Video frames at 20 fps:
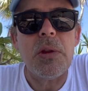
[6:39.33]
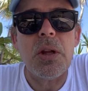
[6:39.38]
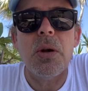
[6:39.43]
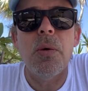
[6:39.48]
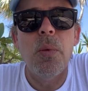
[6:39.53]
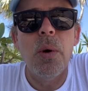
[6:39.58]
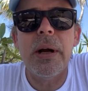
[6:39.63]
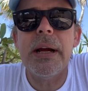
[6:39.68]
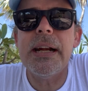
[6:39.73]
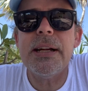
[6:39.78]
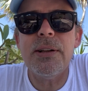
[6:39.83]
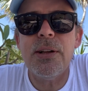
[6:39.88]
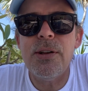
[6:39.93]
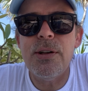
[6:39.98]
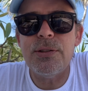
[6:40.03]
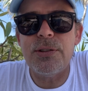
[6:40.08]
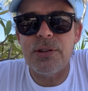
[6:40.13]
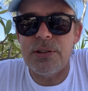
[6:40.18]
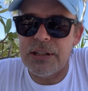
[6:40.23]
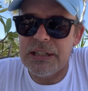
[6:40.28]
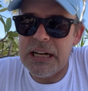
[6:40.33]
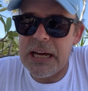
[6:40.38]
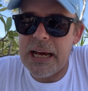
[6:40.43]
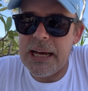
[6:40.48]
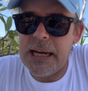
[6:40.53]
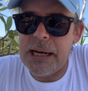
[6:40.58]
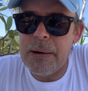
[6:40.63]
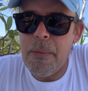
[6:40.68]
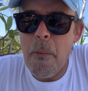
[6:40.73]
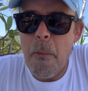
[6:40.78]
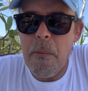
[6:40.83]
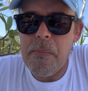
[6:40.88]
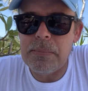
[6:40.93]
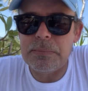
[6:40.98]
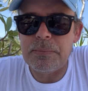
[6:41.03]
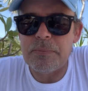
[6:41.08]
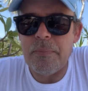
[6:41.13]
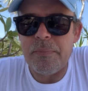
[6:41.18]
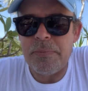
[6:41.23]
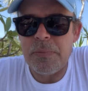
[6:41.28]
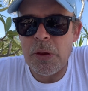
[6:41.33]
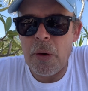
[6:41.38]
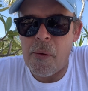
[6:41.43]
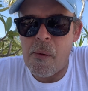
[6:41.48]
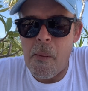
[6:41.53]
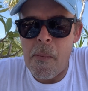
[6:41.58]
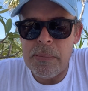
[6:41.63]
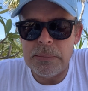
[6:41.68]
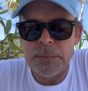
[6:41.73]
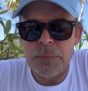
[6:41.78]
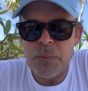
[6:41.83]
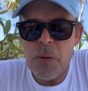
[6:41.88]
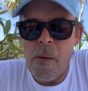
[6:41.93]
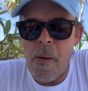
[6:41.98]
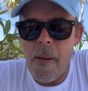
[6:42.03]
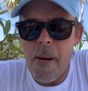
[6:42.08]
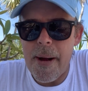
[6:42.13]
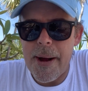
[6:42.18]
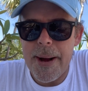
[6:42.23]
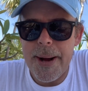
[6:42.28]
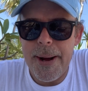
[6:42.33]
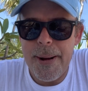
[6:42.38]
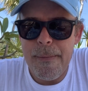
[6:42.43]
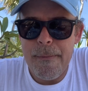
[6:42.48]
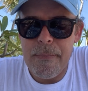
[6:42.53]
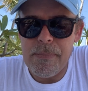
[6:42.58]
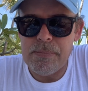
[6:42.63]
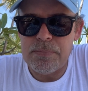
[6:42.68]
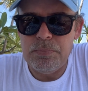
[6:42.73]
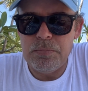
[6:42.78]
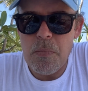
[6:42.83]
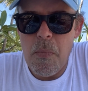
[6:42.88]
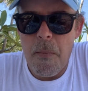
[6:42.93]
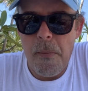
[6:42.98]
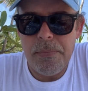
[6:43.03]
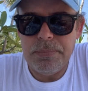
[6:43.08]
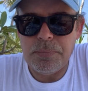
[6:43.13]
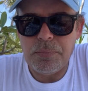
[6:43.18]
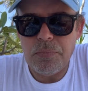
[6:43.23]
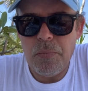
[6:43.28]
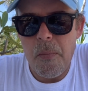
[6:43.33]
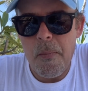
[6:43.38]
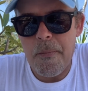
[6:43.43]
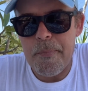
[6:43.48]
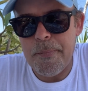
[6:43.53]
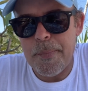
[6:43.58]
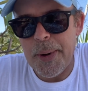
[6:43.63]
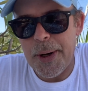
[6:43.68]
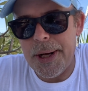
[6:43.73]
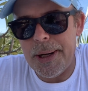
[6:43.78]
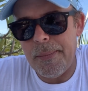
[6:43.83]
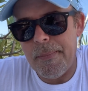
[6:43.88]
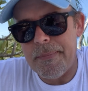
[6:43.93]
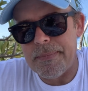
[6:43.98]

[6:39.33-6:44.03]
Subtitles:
we're getting closer to 9. But